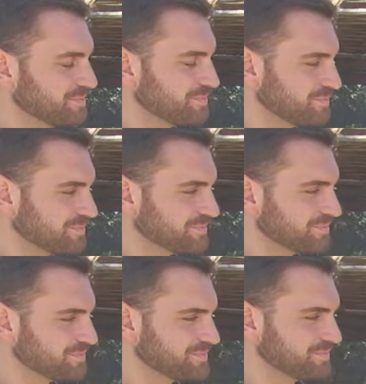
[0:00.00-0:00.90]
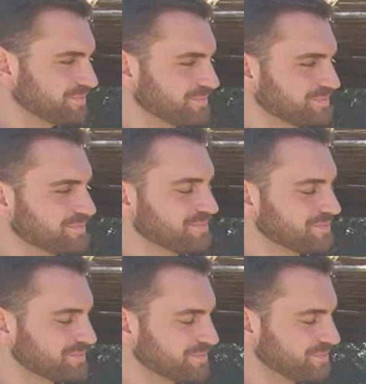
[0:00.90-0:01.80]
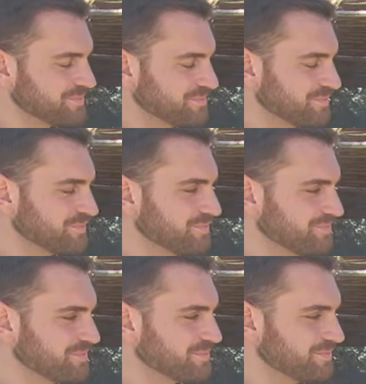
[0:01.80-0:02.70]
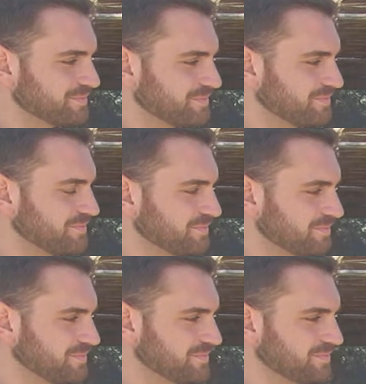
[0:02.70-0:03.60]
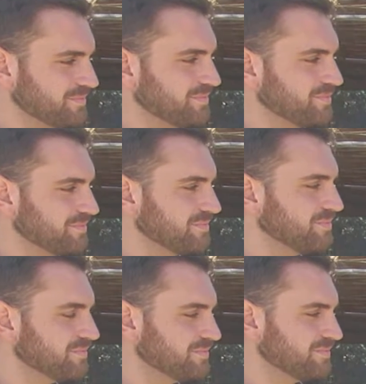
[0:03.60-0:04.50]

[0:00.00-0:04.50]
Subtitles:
(not speaking)